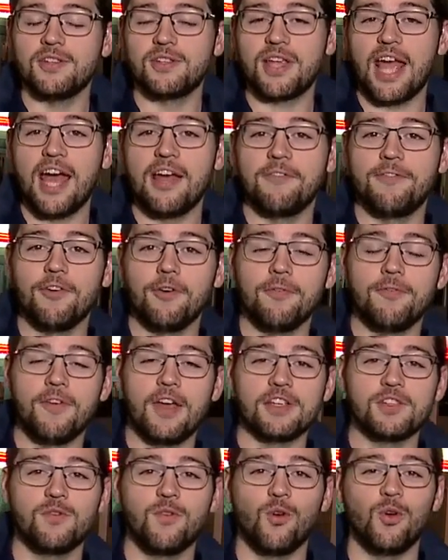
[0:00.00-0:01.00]
the SCAD Film
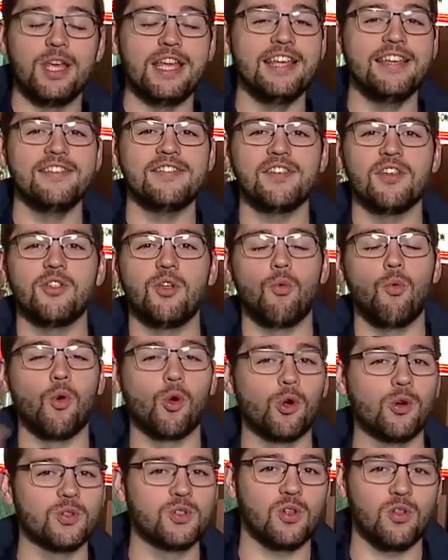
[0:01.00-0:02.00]
Festival is the
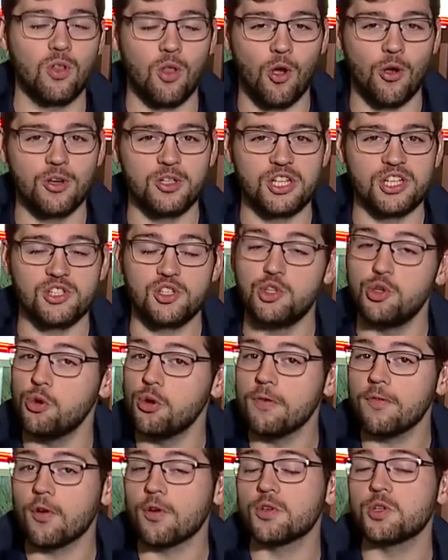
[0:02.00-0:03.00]
world's largest
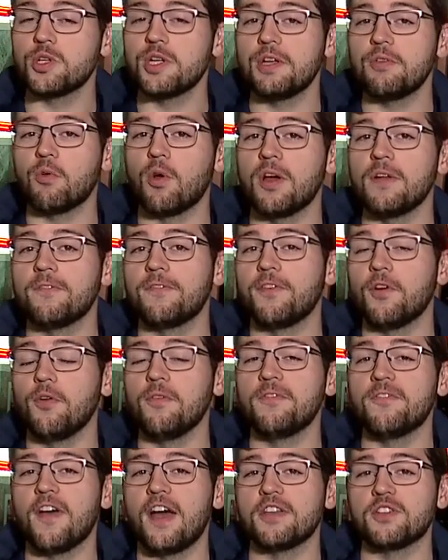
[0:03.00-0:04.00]
university-run
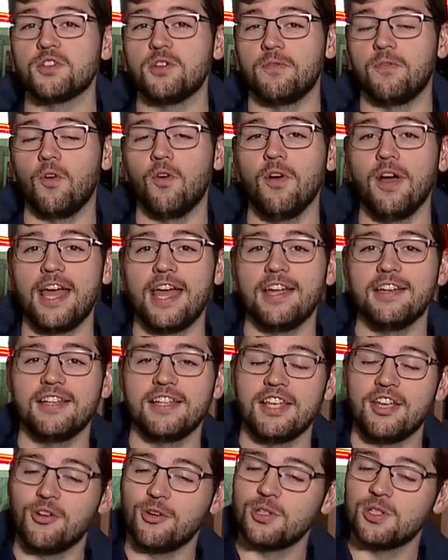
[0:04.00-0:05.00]
film festival,
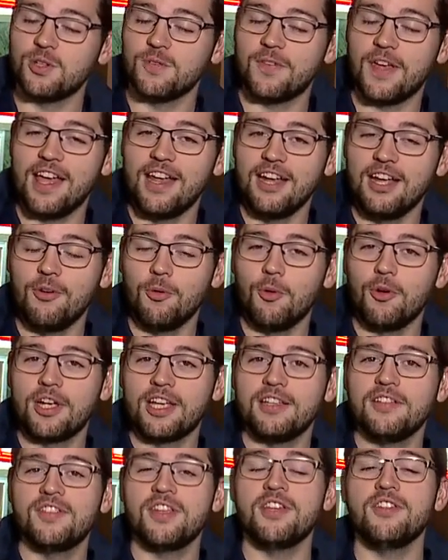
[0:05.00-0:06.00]
and here in Savannah, it will
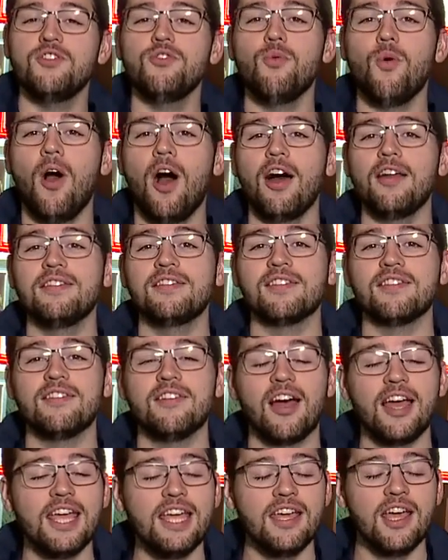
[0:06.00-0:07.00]
continue on
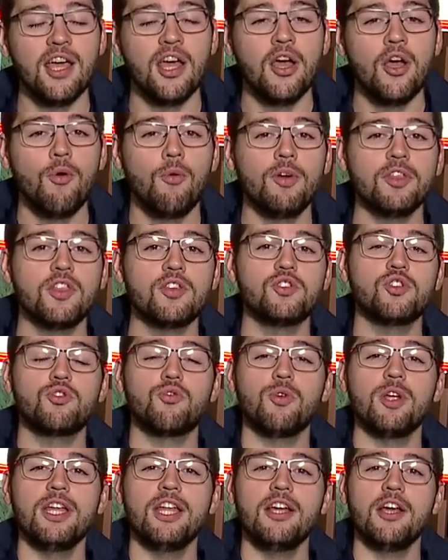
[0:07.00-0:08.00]
tonight with the
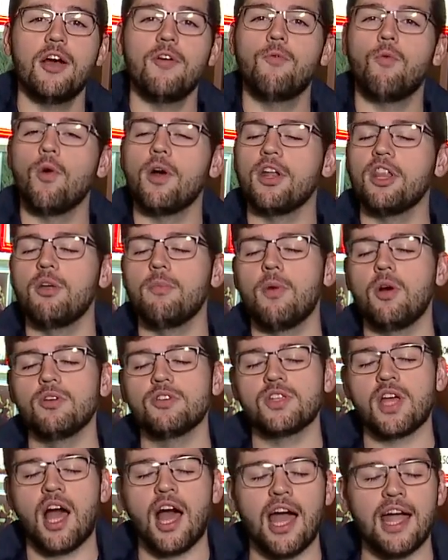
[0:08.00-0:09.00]
screening of one of the
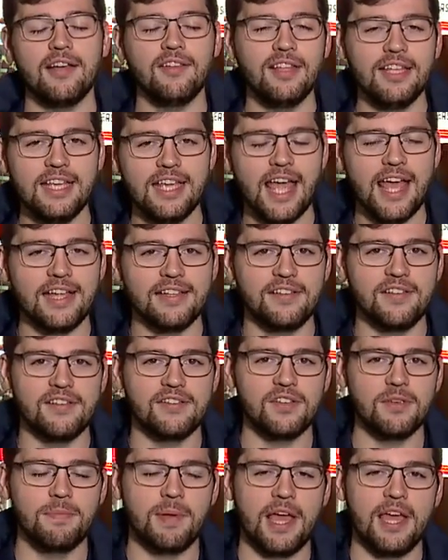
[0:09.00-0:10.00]
most highly
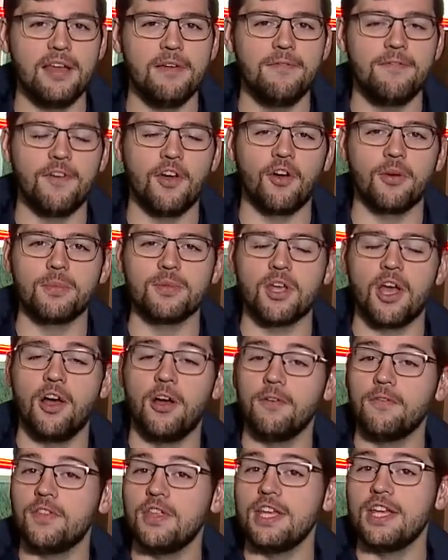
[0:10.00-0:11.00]
anticipated films
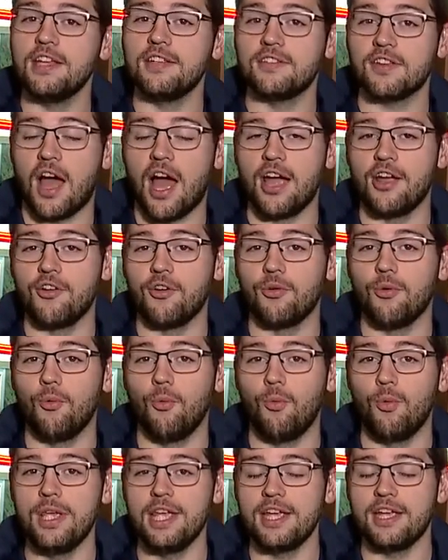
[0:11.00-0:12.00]
of the entire
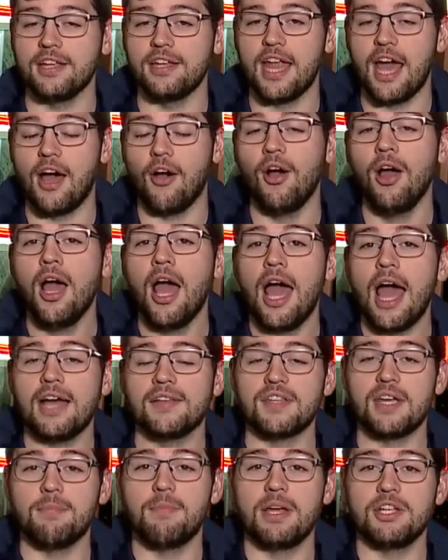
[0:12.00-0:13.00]
week. Now,
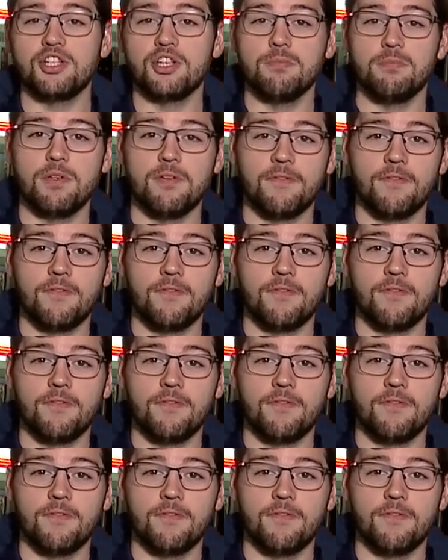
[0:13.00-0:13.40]
as I mentioned